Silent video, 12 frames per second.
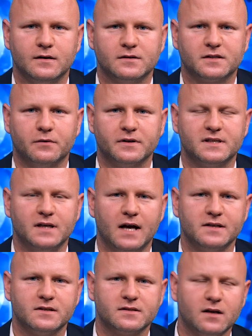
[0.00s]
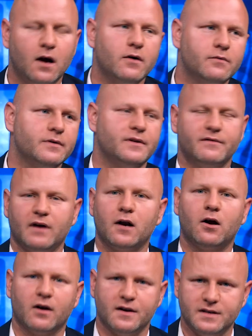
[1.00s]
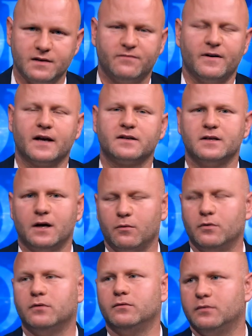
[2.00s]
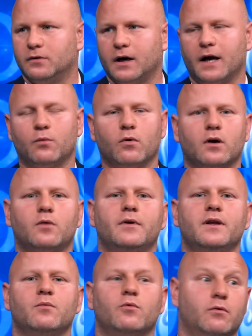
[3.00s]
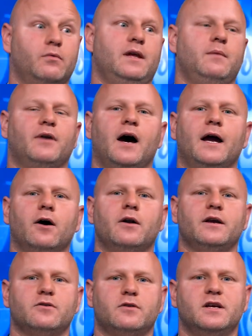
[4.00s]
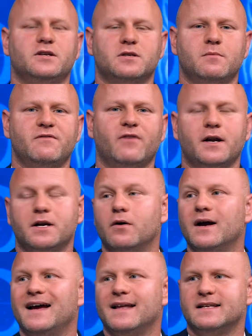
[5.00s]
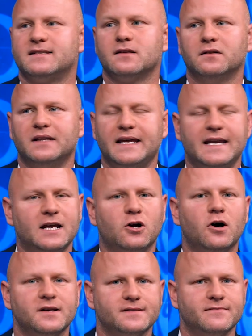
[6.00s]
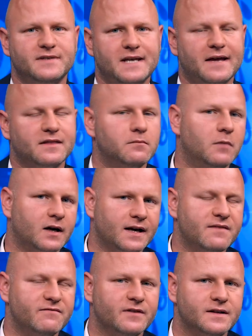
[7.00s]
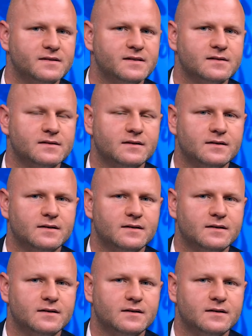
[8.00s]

So it's not just, oh, well, they've got a heart defect, you know, we'll, we'll kind of work with it, we'll keep an eye on it, your kid should be fine. No, it's the leading cause of death among infants.